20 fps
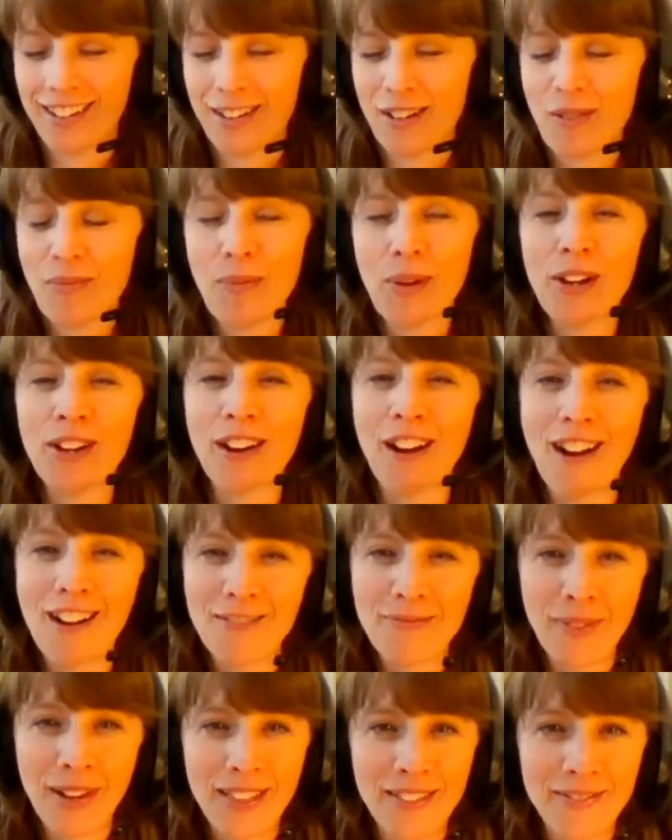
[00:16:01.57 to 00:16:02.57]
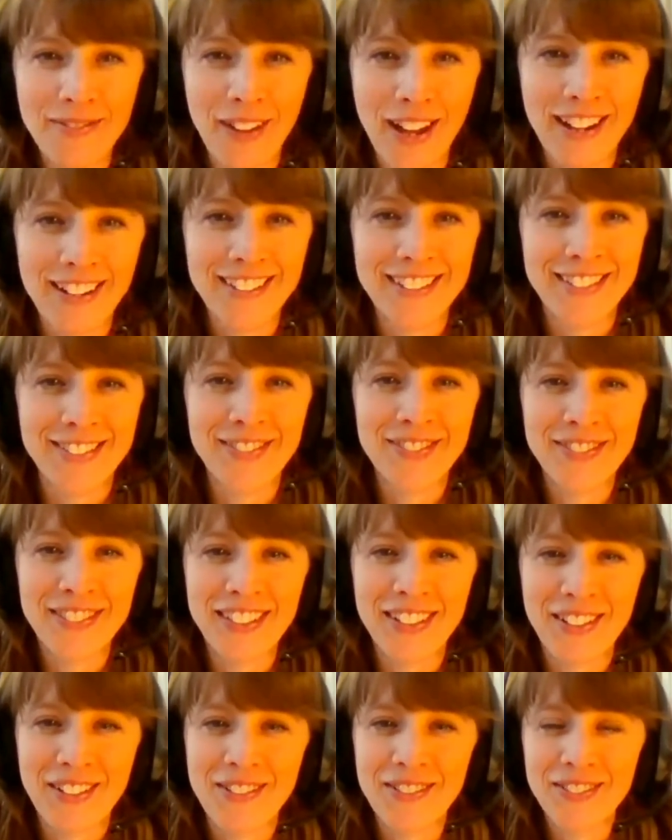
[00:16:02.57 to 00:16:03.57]
put off by the fact of,
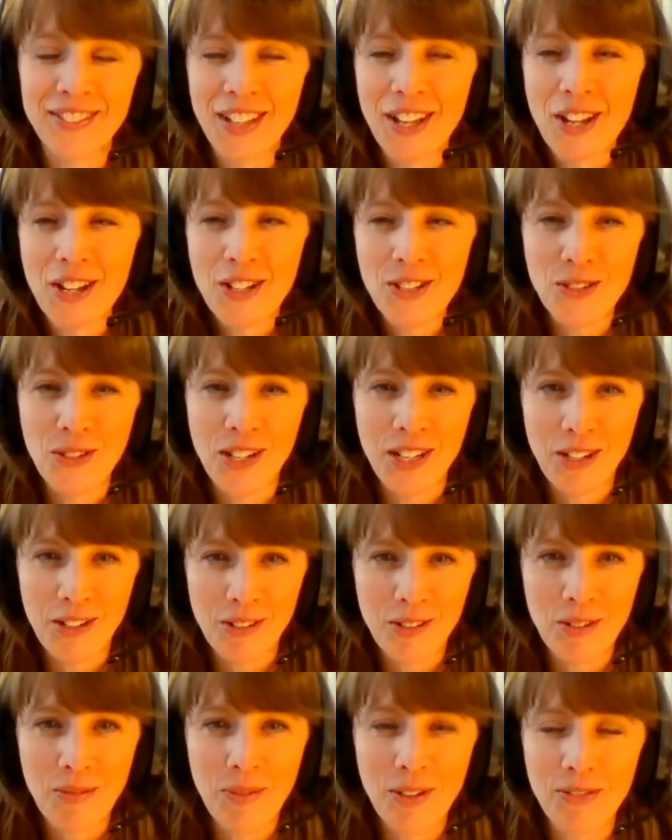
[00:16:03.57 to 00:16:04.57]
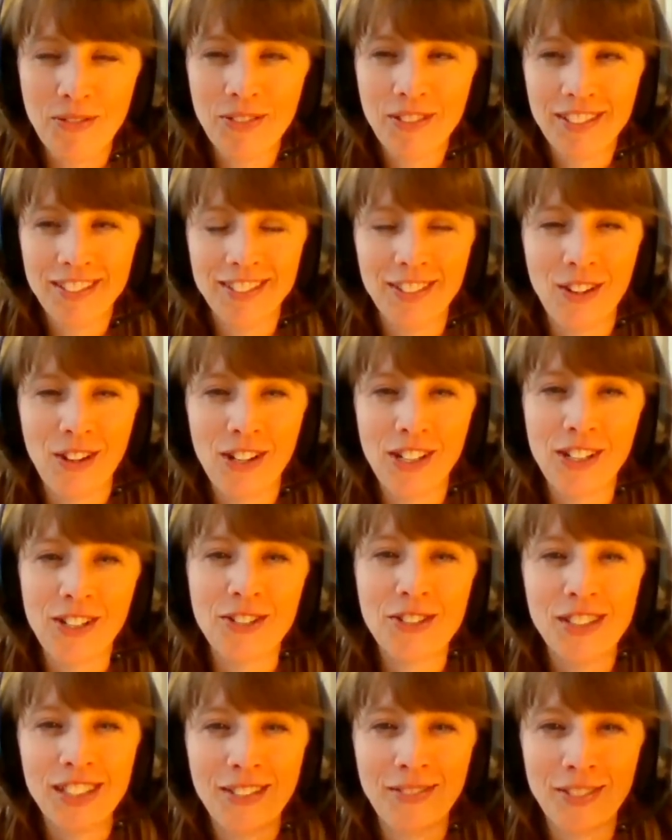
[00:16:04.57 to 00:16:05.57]
joining a group of
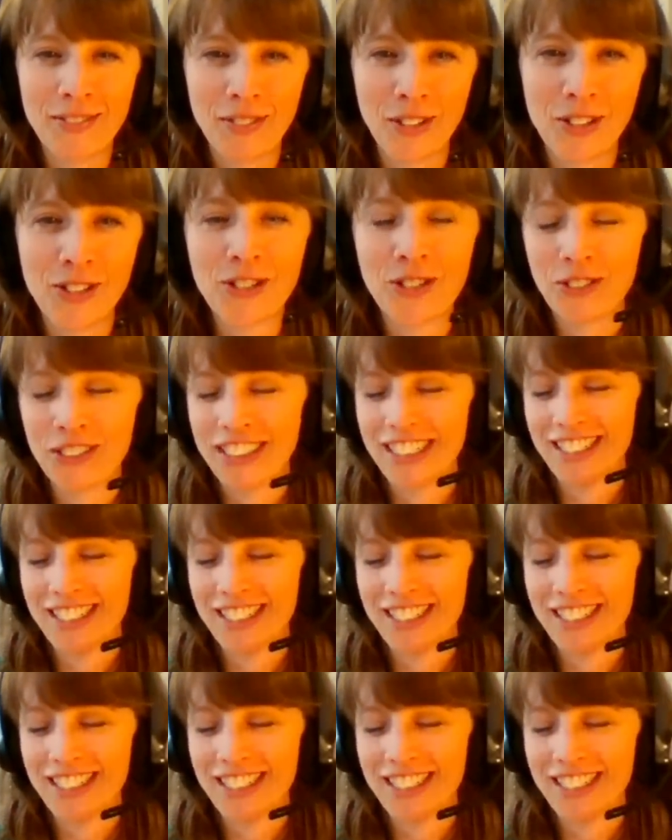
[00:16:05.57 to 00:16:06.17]
lawyers, even virtually.